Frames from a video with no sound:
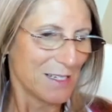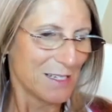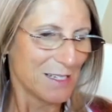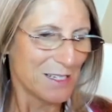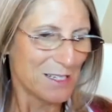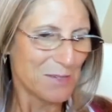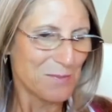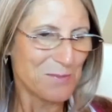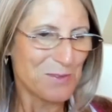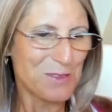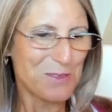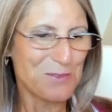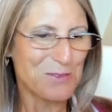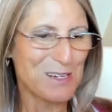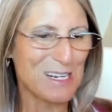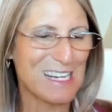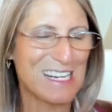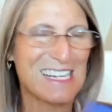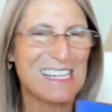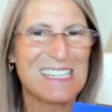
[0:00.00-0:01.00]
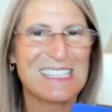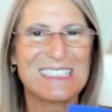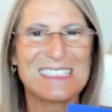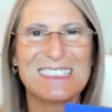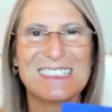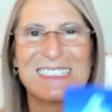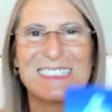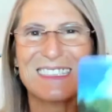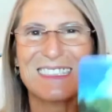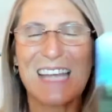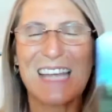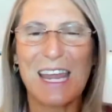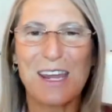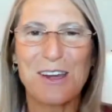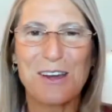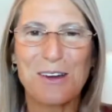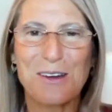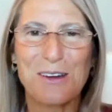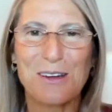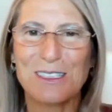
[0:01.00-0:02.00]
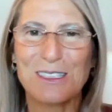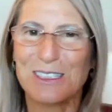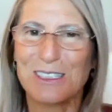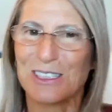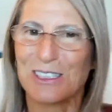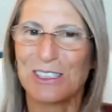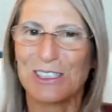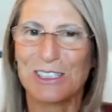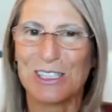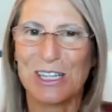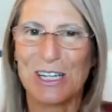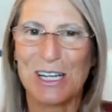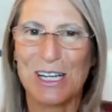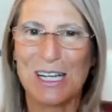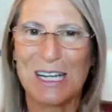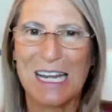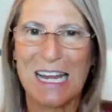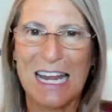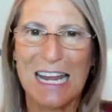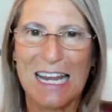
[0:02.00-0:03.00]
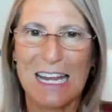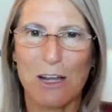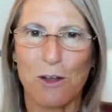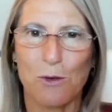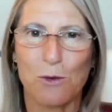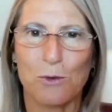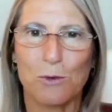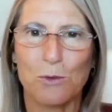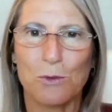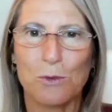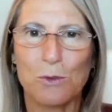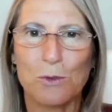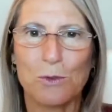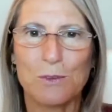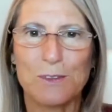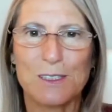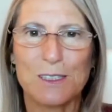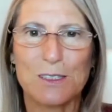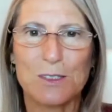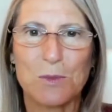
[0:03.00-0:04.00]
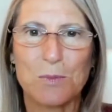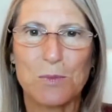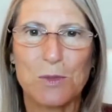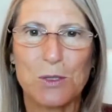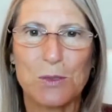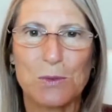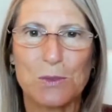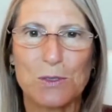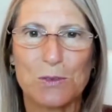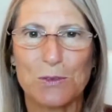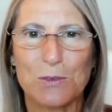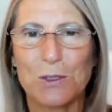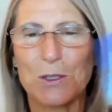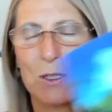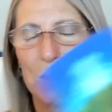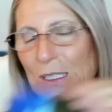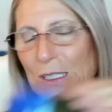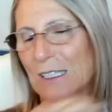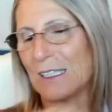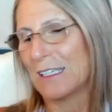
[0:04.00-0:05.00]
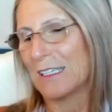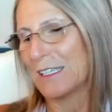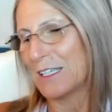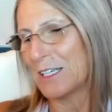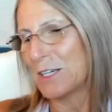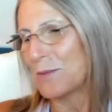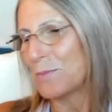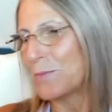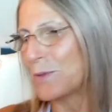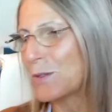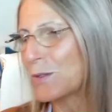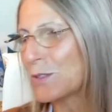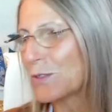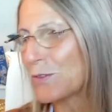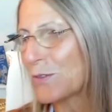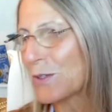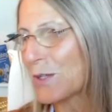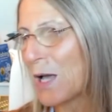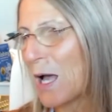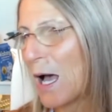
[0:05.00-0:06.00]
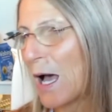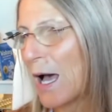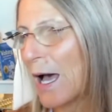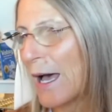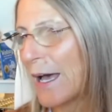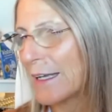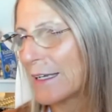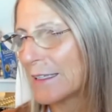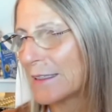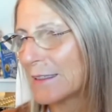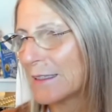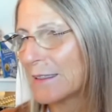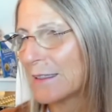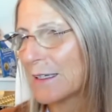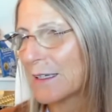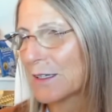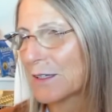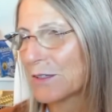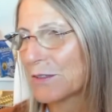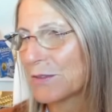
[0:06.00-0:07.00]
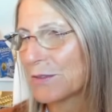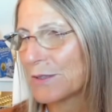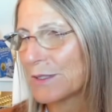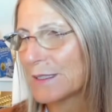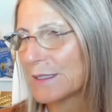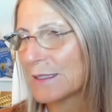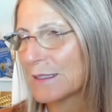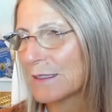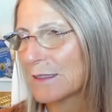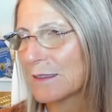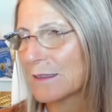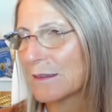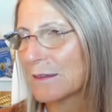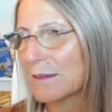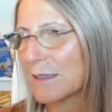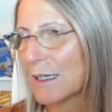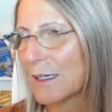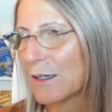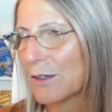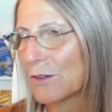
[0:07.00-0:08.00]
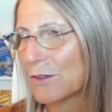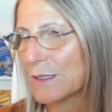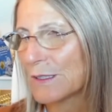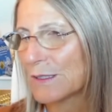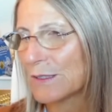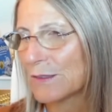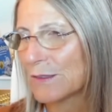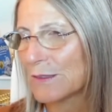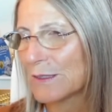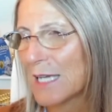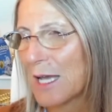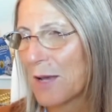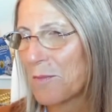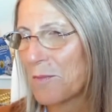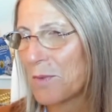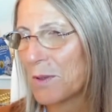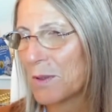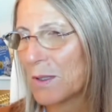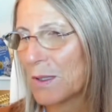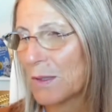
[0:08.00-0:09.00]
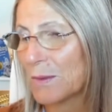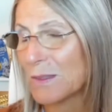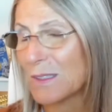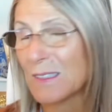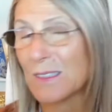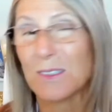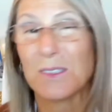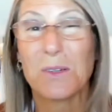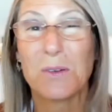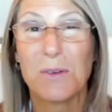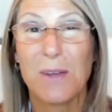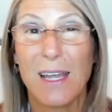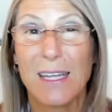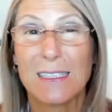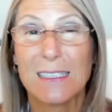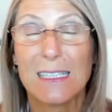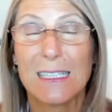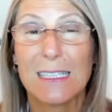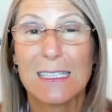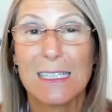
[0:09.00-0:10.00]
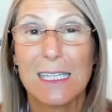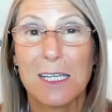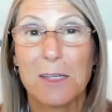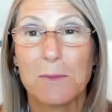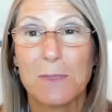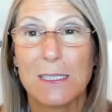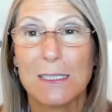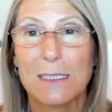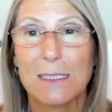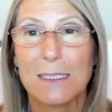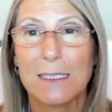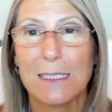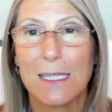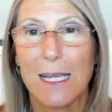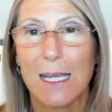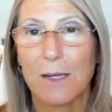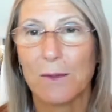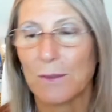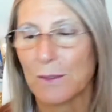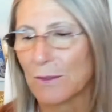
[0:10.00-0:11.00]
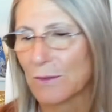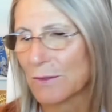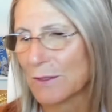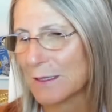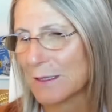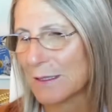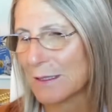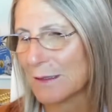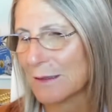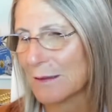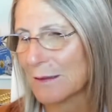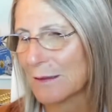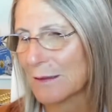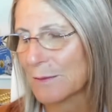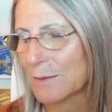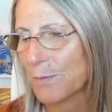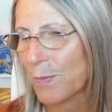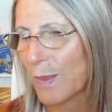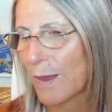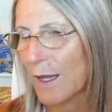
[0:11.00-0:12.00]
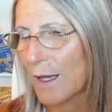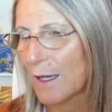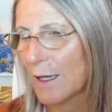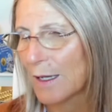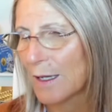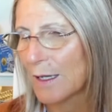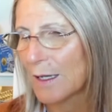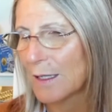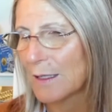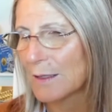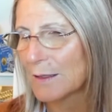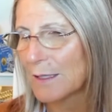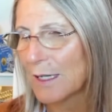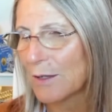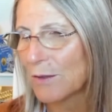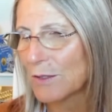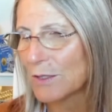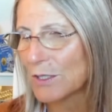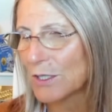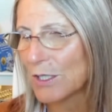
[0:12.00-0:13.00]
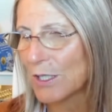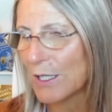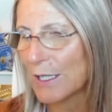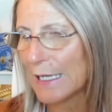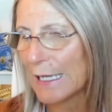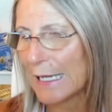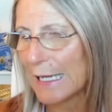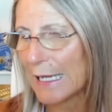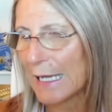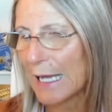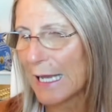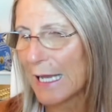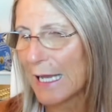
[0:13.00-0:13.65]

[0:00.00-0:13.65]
Number 3 is Sacred Journey. Ooh, this is a beautiful card. I see that crystals, like a crystal temple. I was just creating an image today with crystals. Sacred Journey,